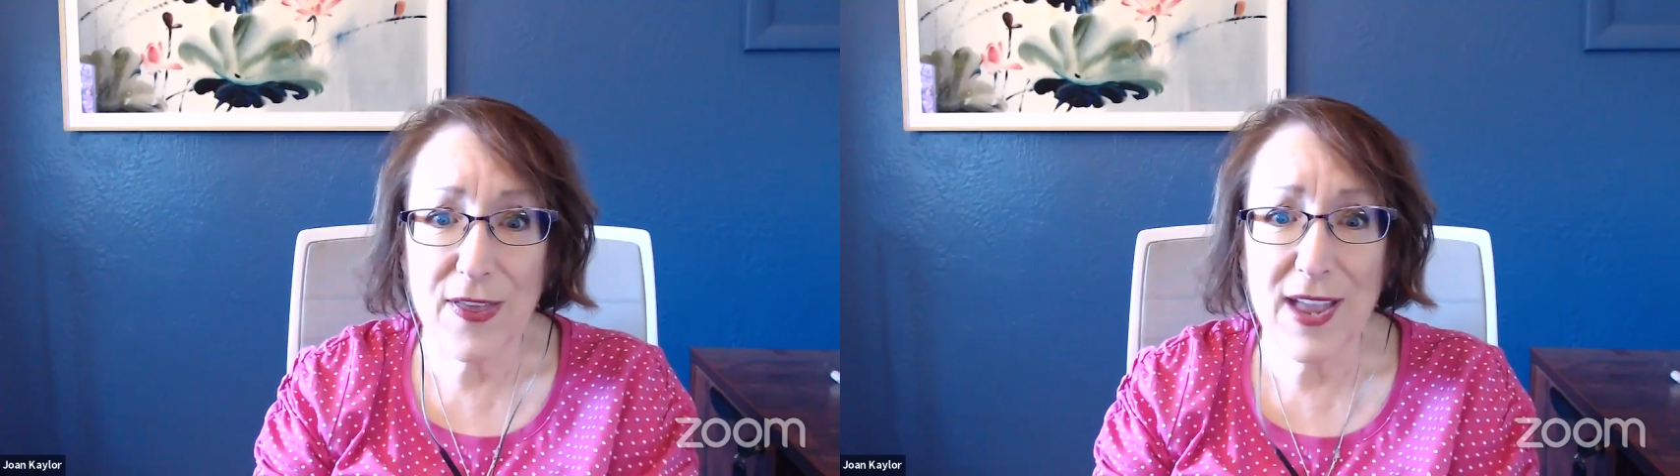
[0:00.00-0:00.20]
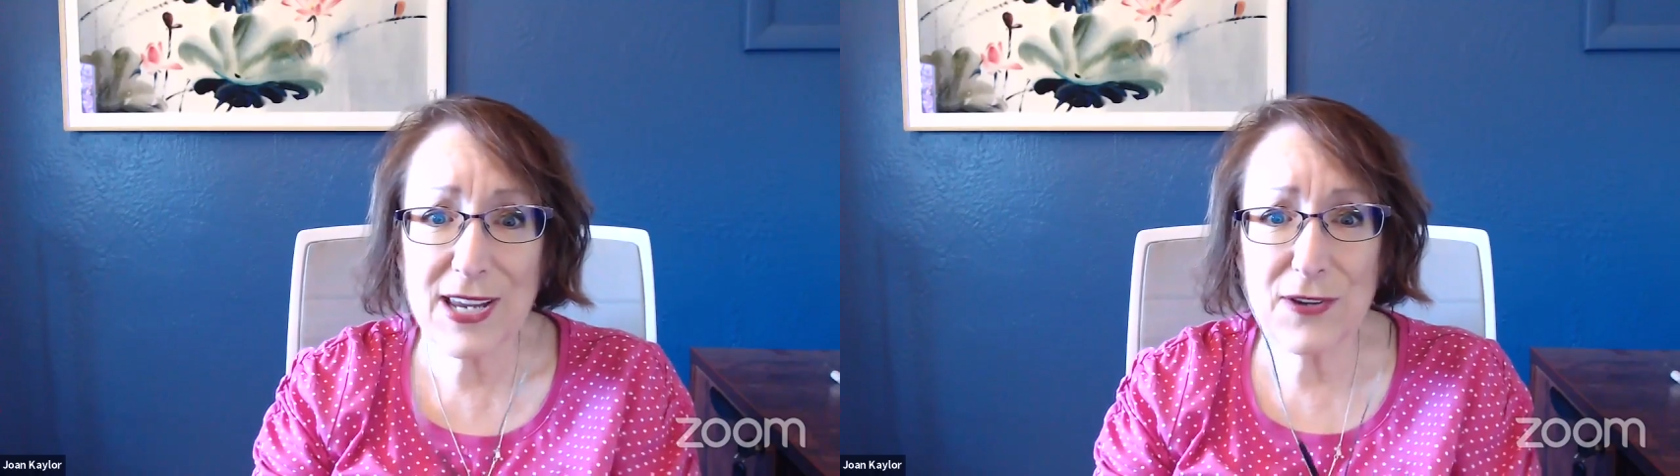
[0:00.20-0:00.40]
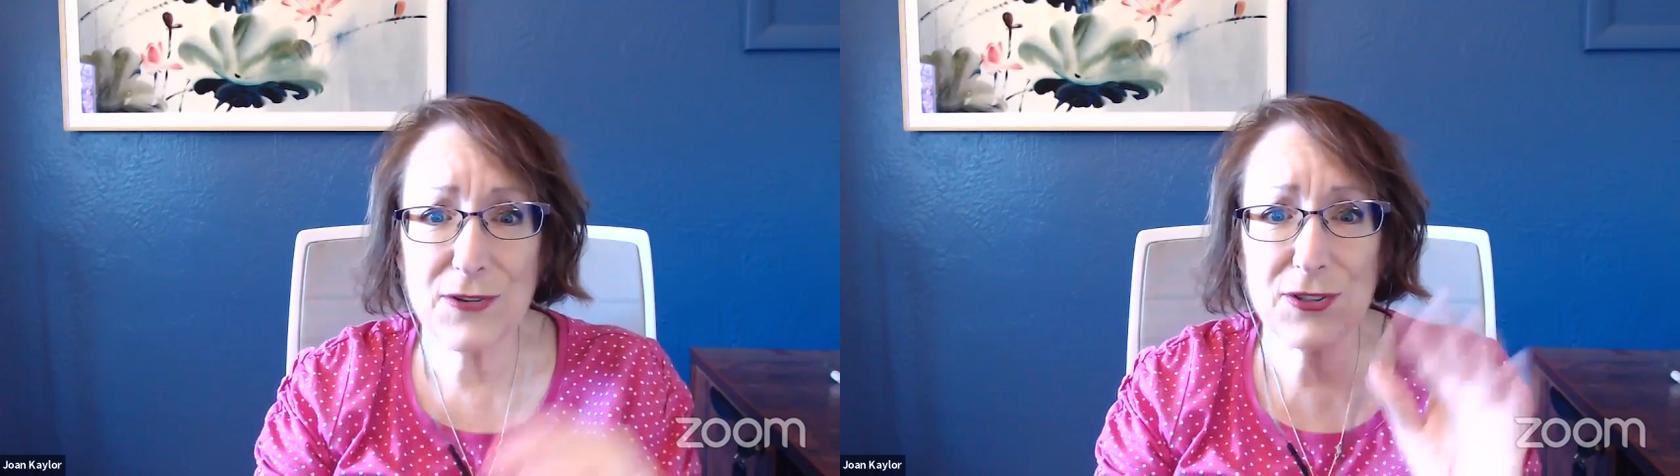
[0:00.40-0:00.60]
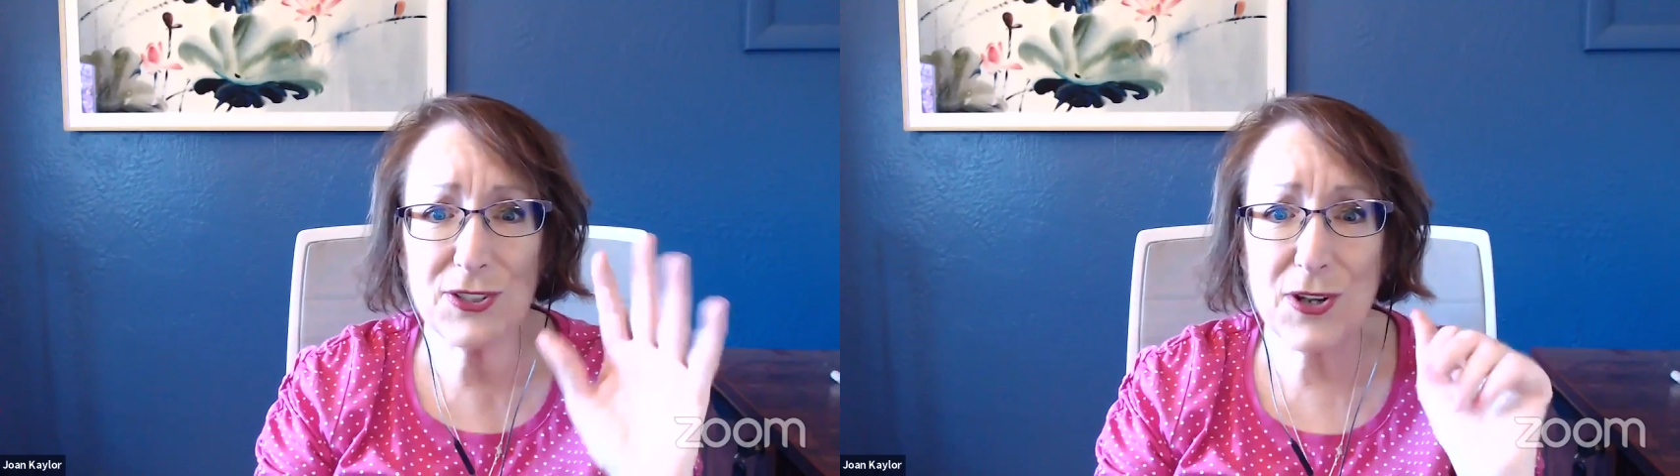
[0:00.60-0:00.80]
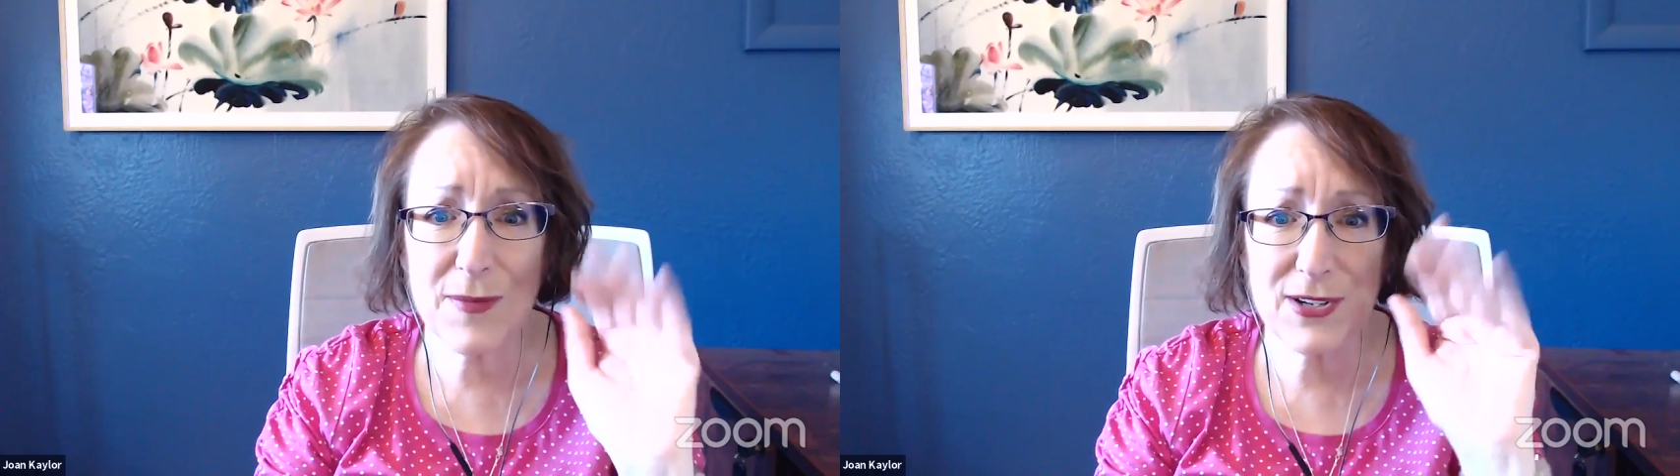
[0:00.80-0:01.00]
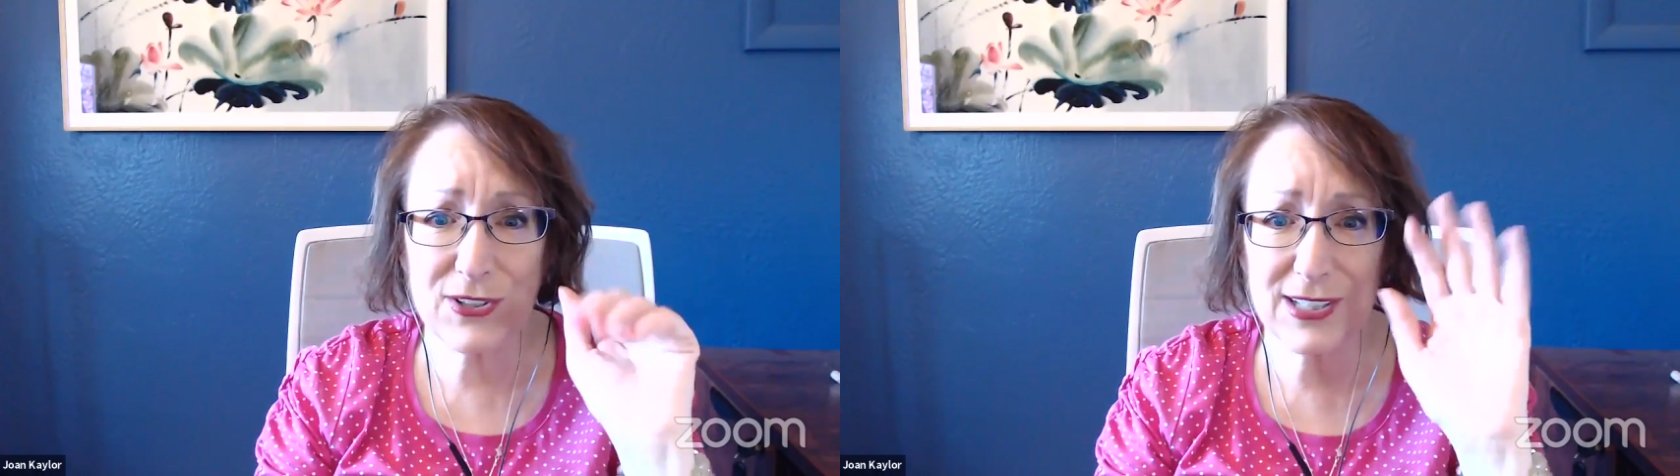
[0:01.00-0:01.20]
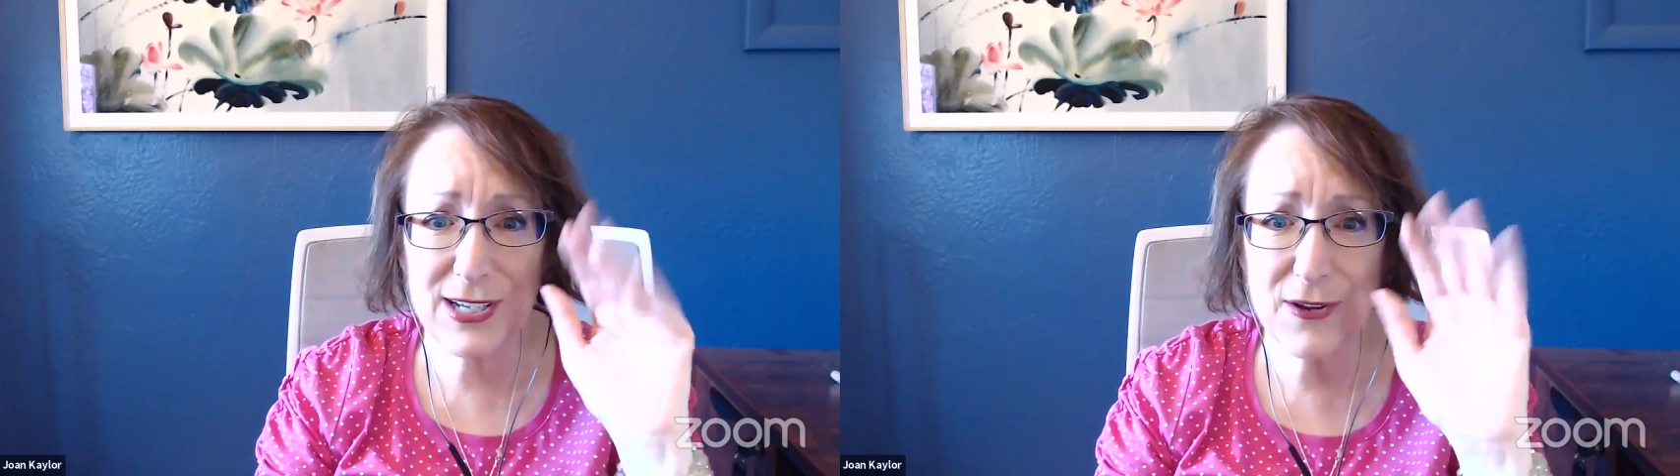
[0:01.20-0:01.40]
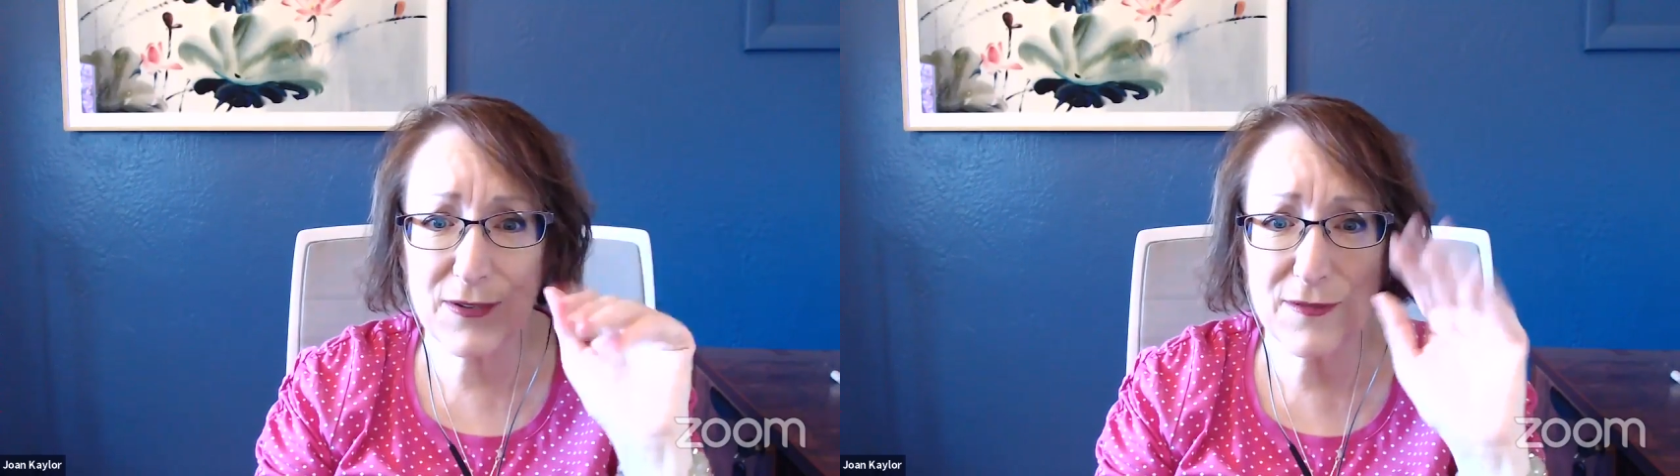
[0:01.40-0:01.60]
Thank you so much,
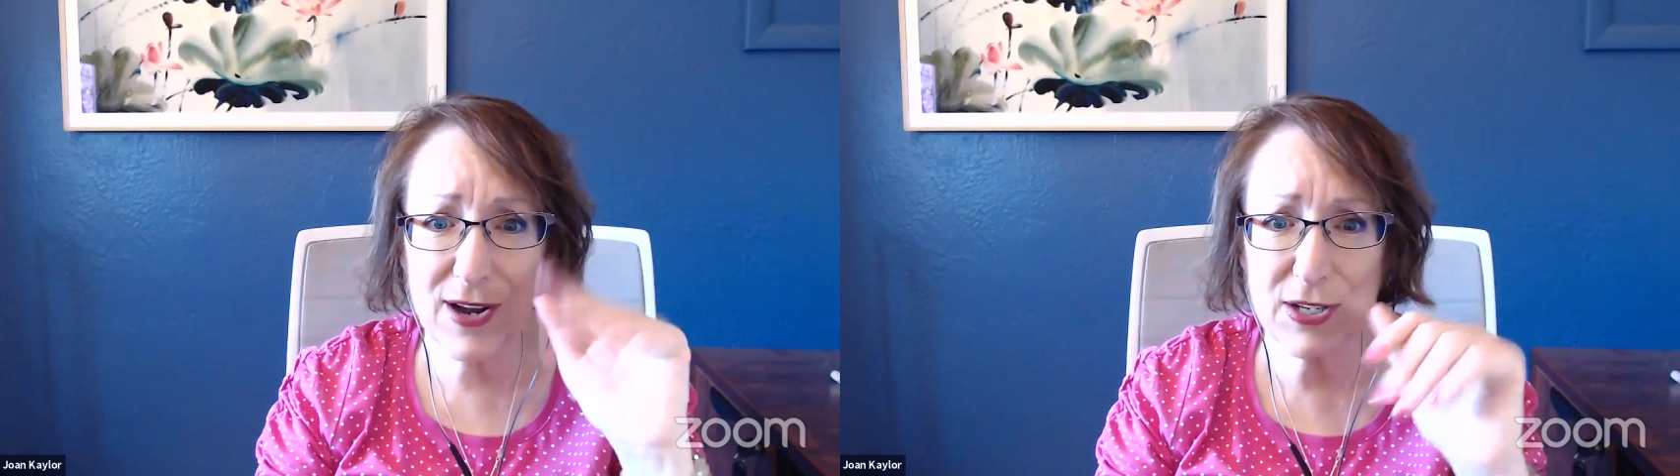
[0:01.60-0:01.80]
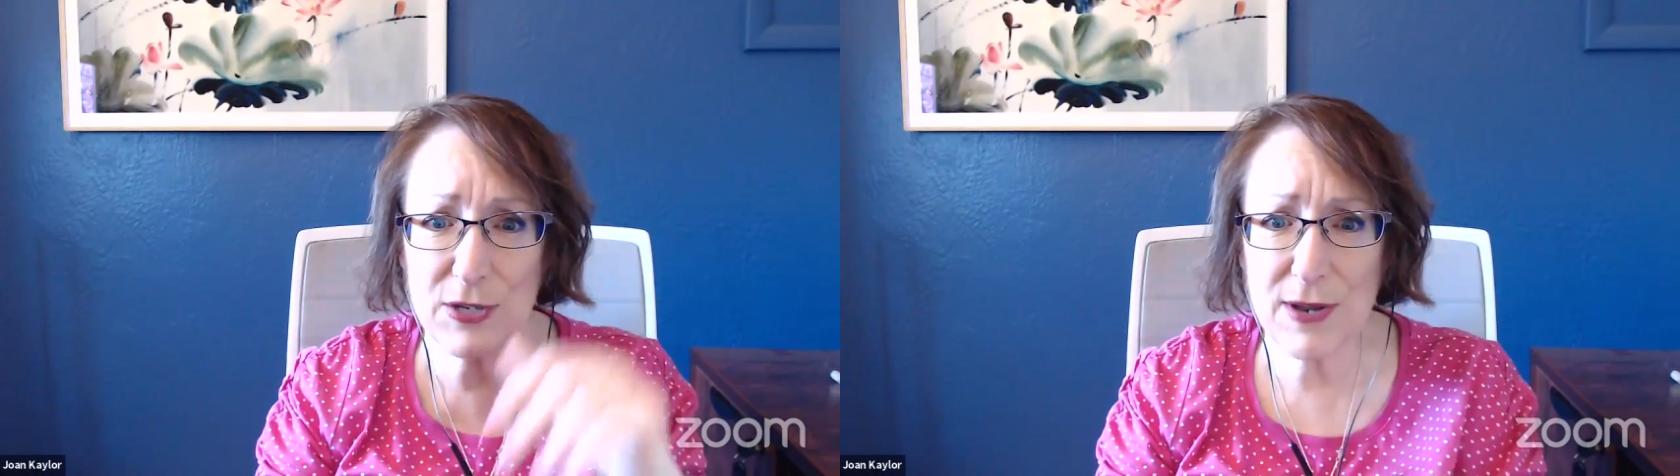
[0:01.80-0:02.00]
Leo Divine.